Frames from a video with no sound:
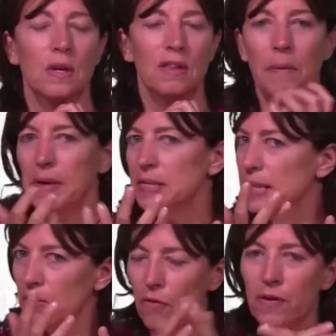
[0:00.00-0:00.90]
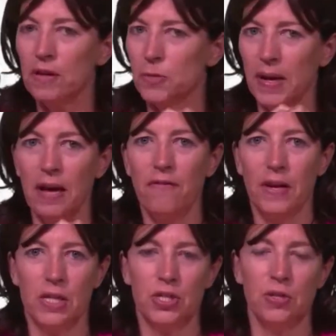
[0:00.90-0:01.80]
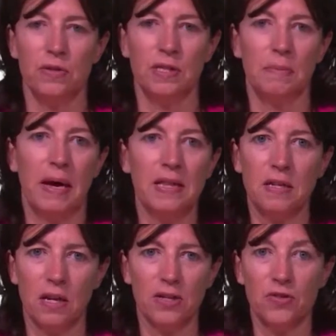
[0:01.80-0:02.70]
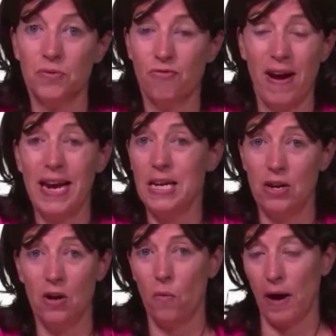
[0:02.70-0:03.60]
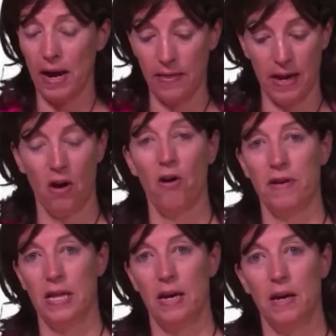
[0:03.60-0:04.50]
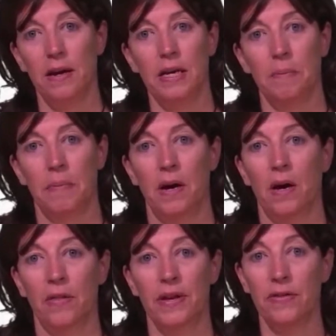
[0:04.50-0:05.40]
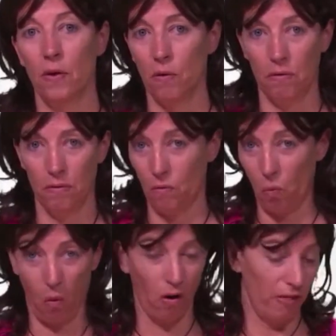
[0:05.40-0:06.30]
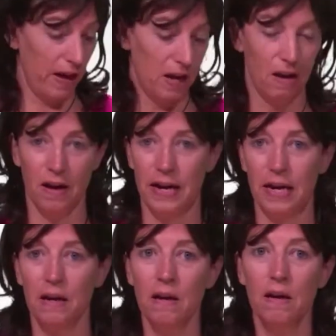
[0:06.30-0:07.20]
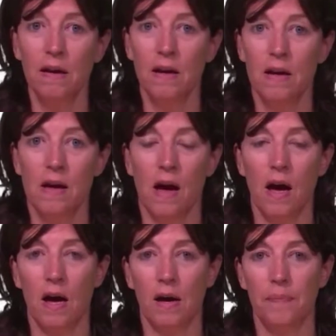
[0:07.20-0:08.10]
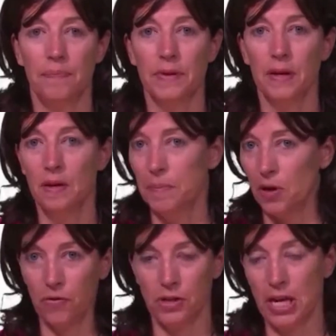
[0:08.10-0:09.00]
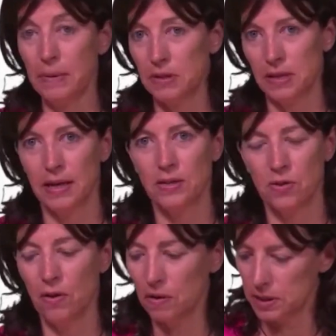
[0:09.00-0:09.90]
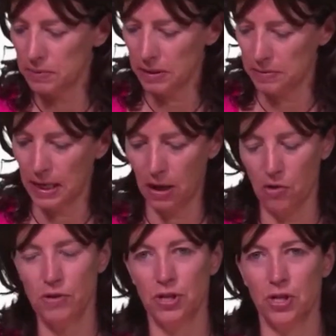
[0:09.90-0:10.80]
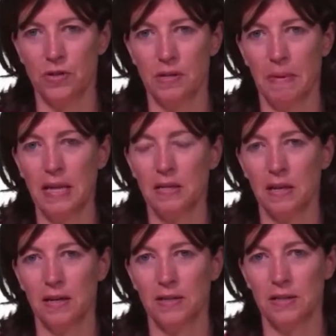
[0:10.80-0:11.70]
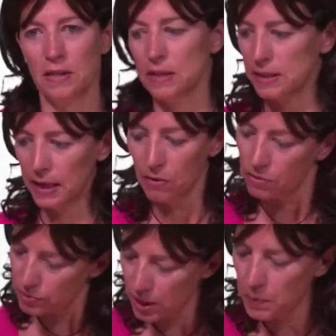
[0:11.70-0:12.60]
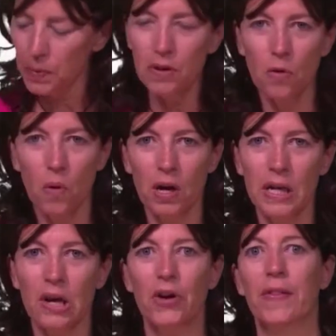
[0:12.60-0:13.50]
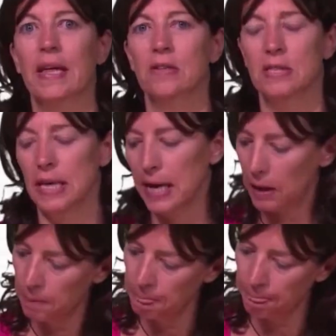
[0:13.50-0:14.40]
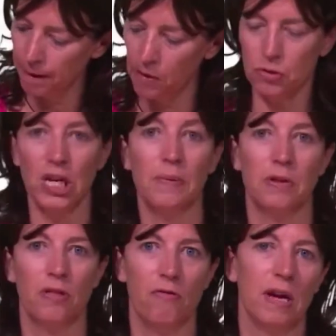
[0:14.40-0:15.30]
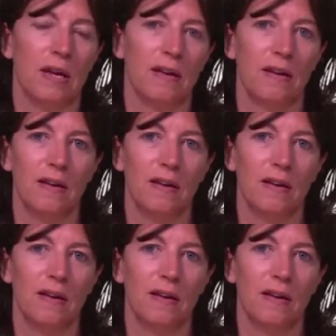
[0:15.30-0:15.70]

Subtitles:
That may sound obvious, but I've found that students in maths classrooms rarely know where they are in their learning path, either what they're learning beyond the chapter title, or sometimes I go to students in maths classes and I say, oh, tell me what you're working on, and they'll say, oh, chapter 3.